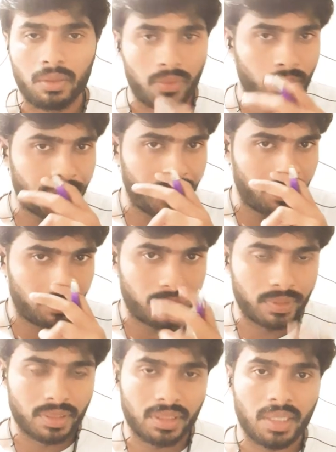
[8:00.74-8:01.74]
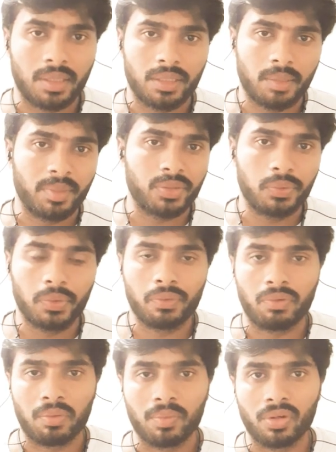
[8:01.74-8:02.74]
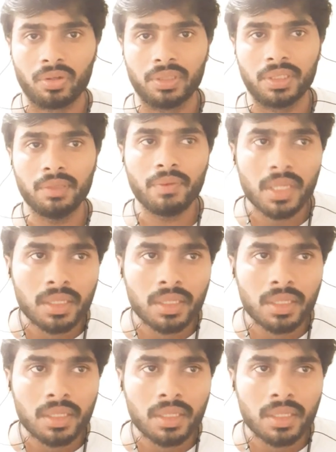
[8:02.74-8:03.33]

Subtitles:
got here for MS neuropharmacology.